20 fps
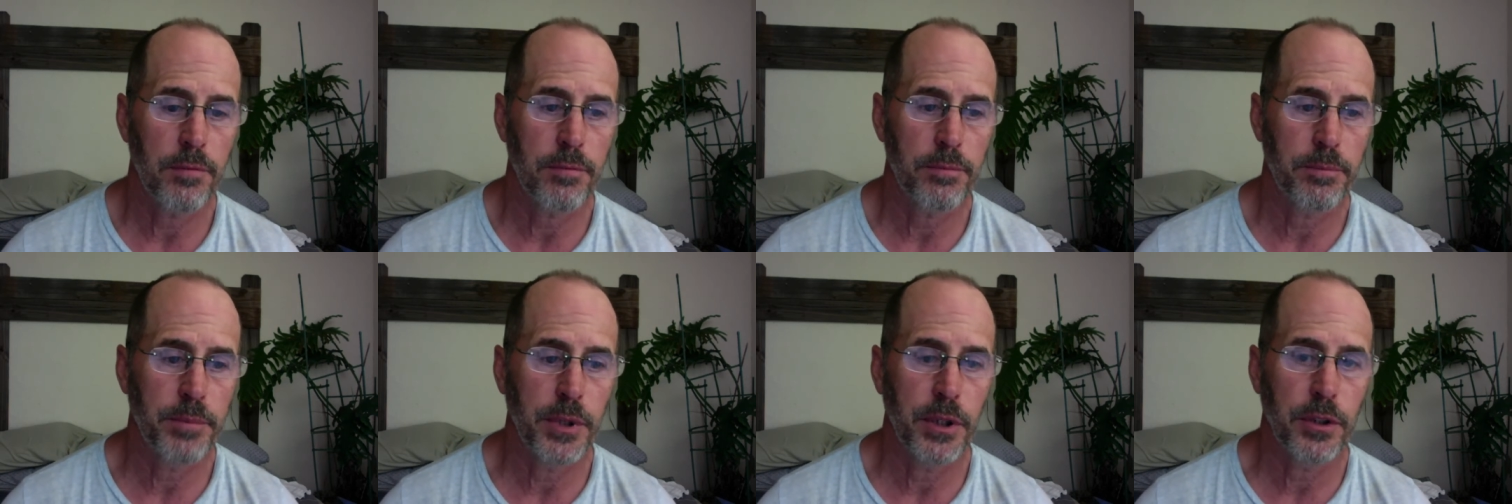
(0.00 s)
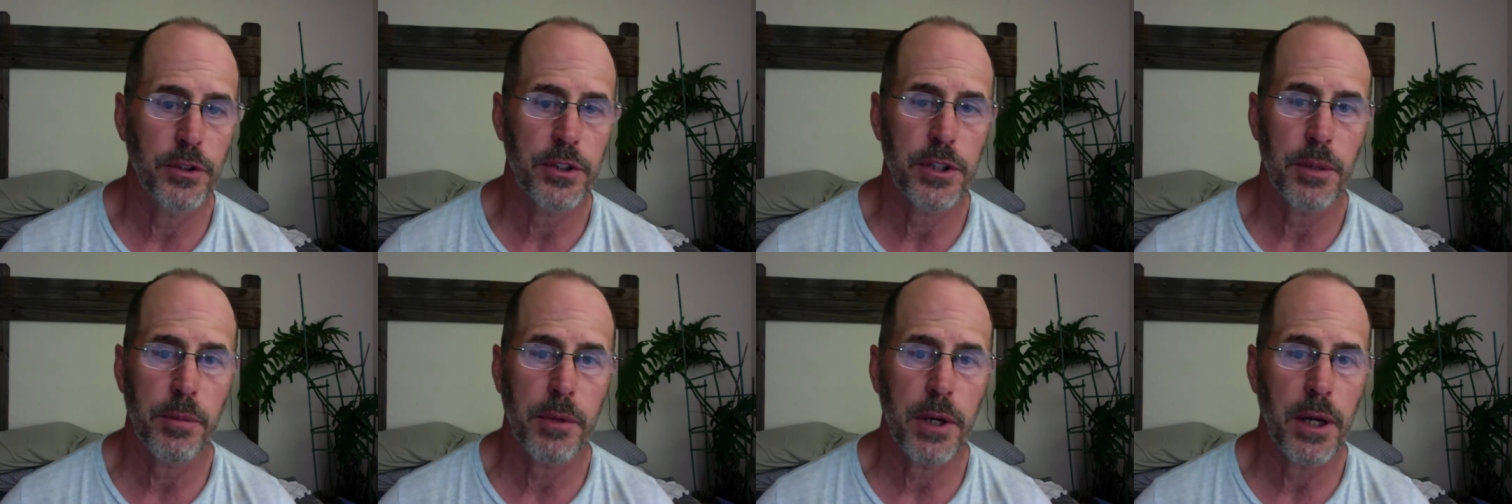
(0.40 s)
build
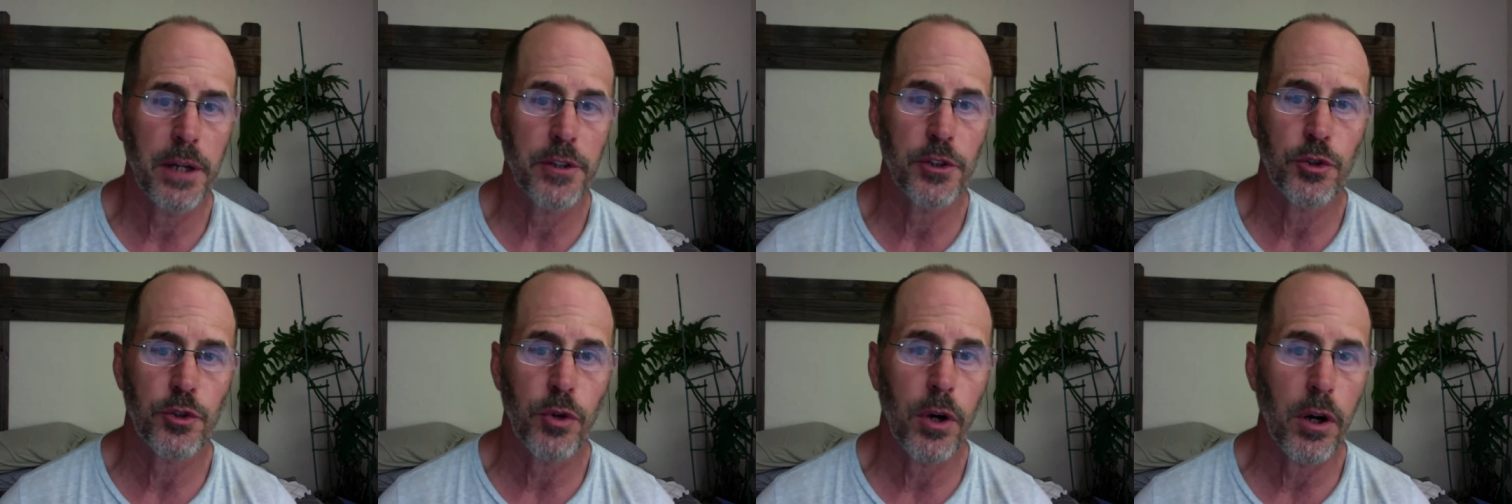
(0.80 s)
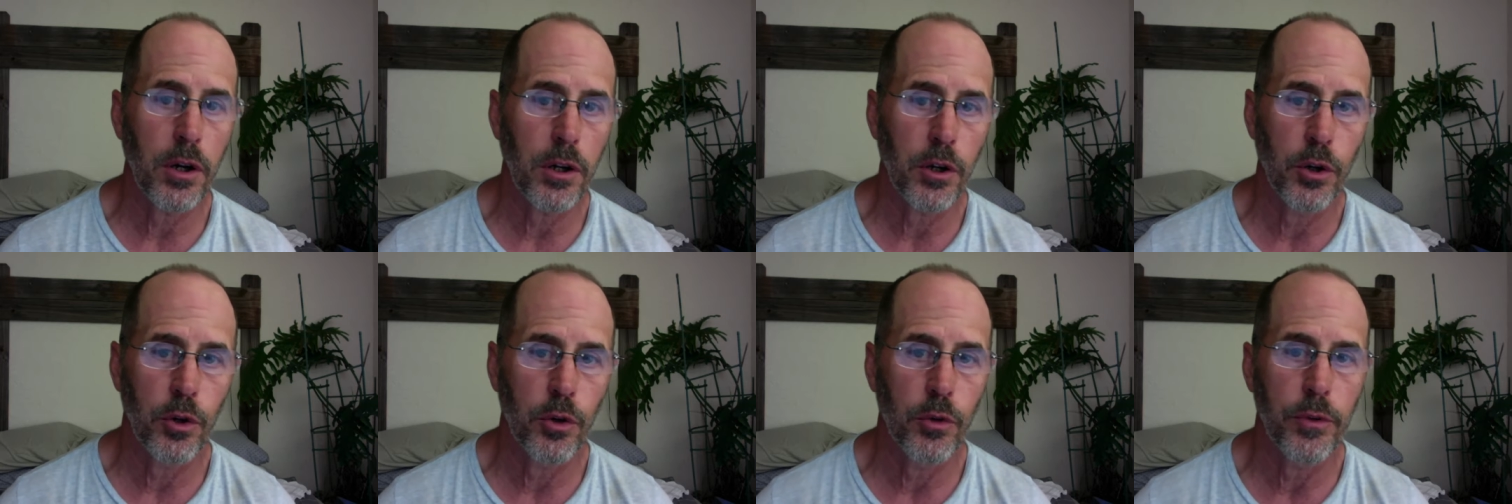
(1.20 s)
some kind of
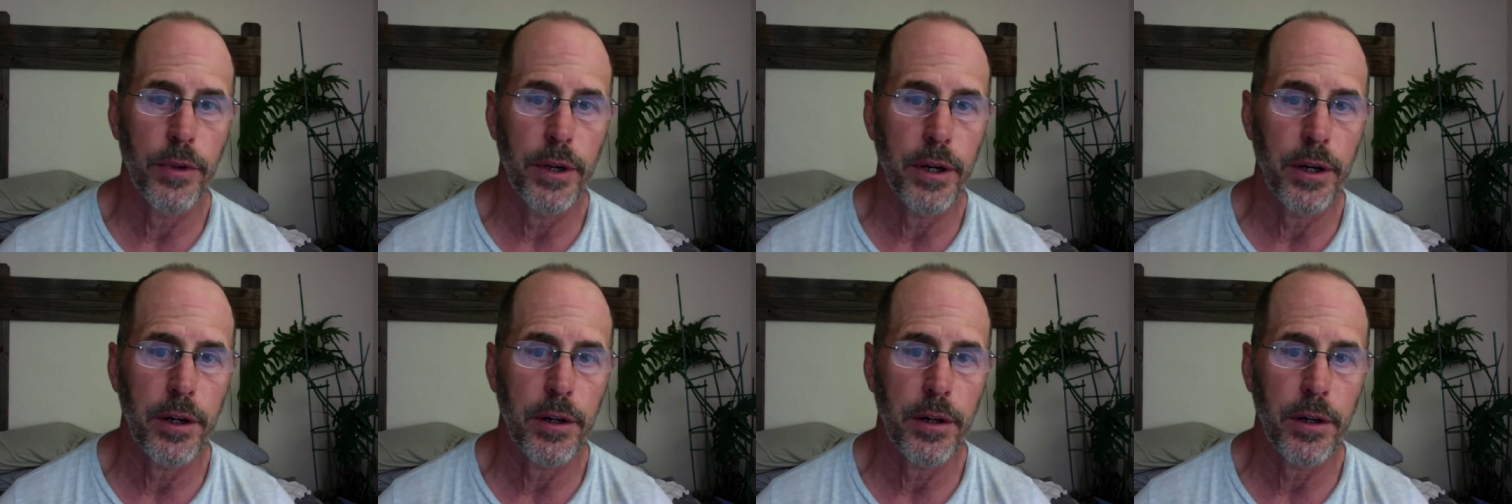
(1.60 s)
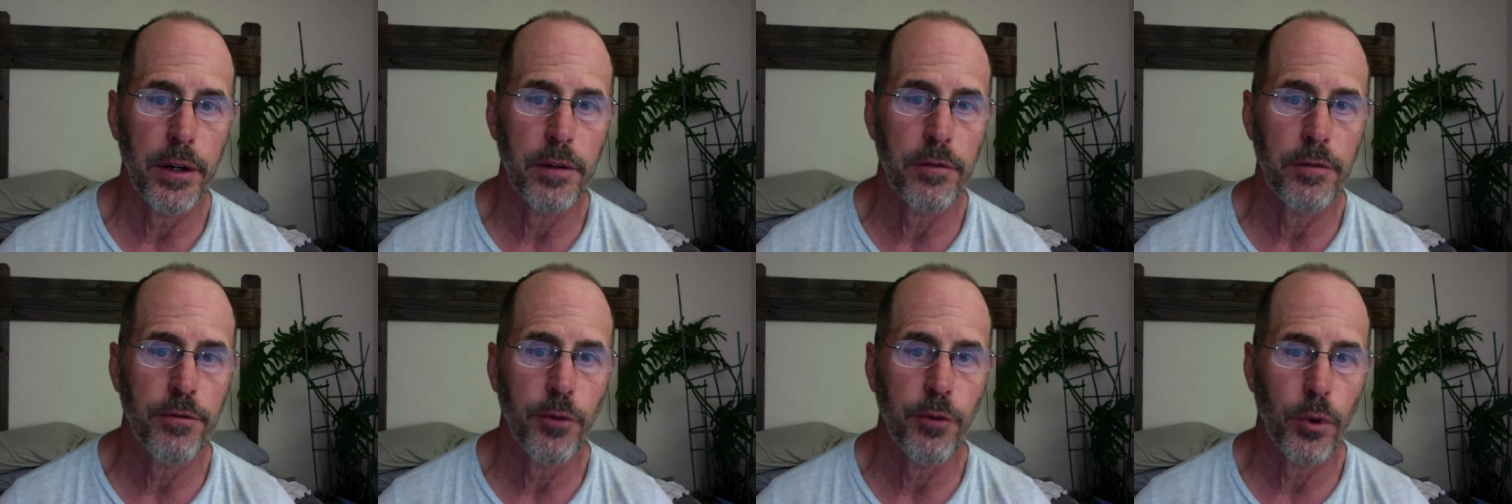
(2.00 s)
stronghold there
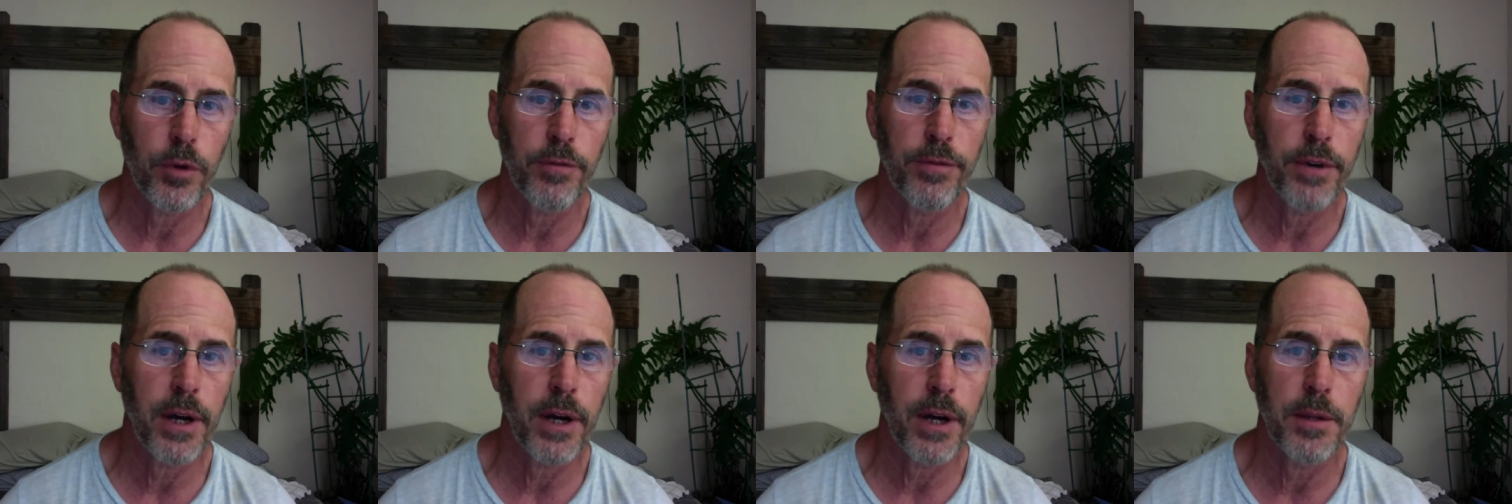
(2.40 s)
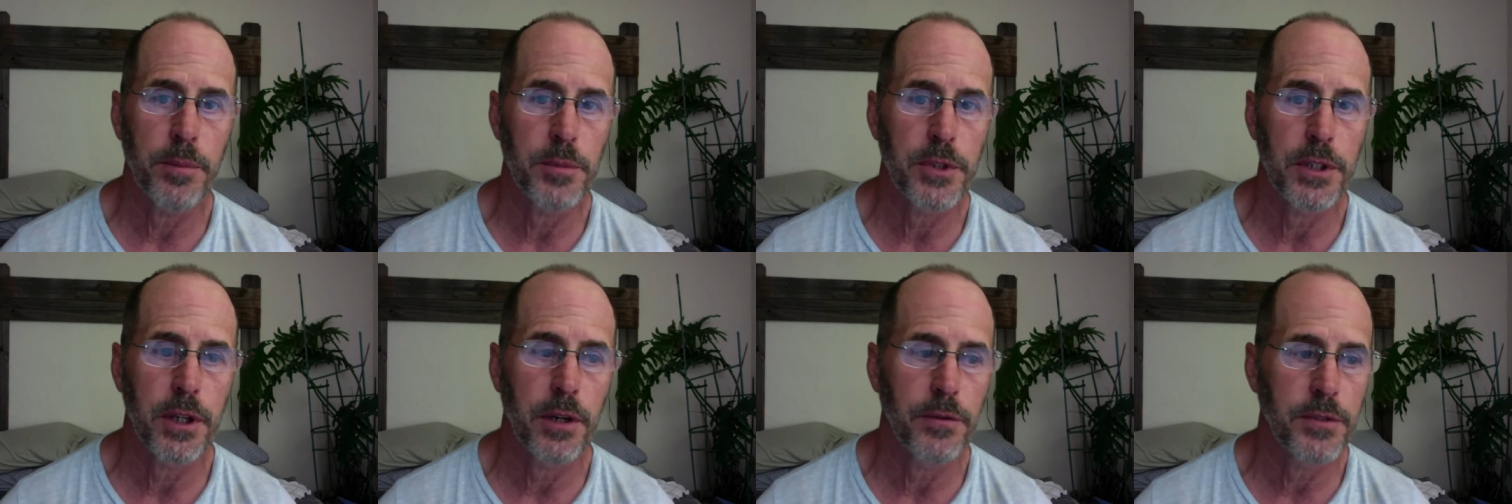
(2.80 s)
and fortify
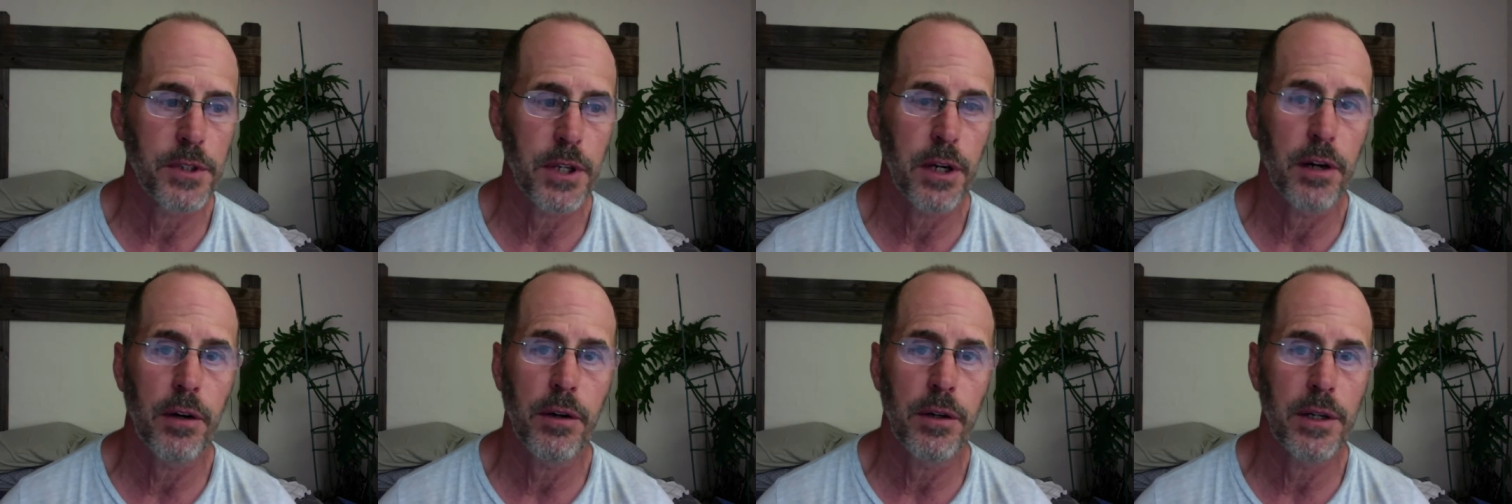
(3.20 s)
themselves there.